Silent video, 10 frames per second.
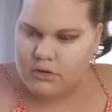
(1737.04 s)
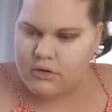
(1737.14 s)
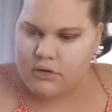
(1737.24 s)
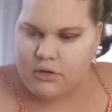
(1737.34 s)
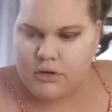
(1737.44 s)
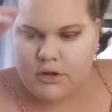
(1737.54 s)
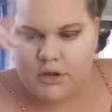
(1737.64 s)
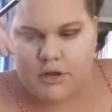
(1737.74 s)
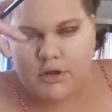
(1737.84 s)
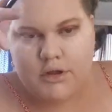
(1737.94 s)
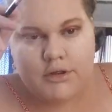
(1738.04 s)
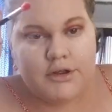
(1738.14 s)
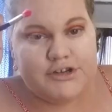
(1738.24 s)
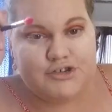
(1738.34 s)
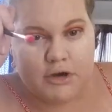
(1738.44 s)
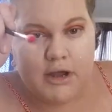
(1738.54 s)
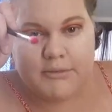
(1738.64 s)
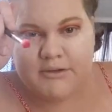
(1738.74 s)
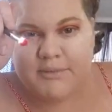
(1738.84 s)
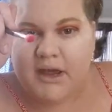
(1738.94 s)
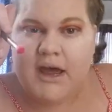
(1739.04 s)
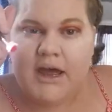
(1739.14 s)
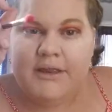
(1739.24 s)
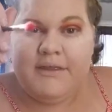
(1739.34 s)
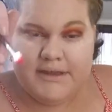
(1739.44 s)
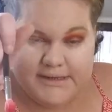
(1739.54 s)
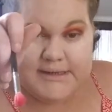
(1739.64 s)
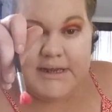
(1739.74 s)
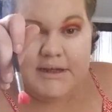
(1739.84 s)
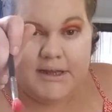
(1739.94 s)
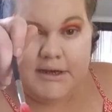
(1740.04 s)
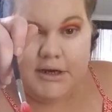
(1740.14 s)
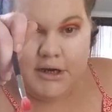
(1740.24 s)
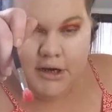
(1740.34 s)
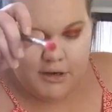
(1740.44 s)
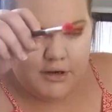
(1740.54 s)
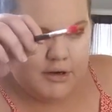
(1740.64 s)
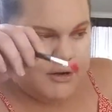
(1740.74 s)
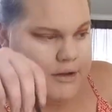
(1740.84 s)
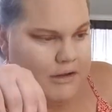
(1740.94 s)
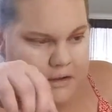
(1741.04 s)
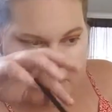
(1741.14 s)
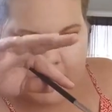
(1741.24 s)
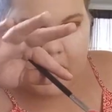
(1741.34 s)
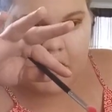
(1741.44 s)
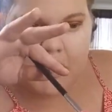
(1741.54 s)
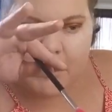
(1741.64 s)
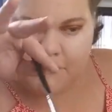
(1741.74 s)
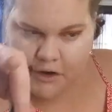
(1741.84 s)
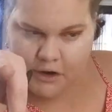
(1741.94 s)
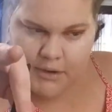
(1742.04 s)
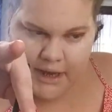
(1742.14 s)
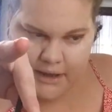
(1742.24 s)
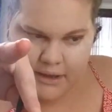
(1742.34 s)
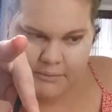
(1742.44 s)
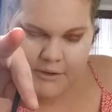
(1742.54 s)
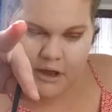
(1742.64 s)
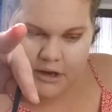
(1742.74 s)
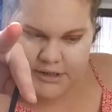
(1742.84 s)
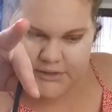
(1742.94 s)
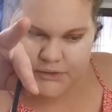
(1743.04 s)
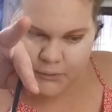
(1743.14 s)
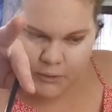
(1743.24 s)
the drama behind this color. If you're a makeup connoisseur like I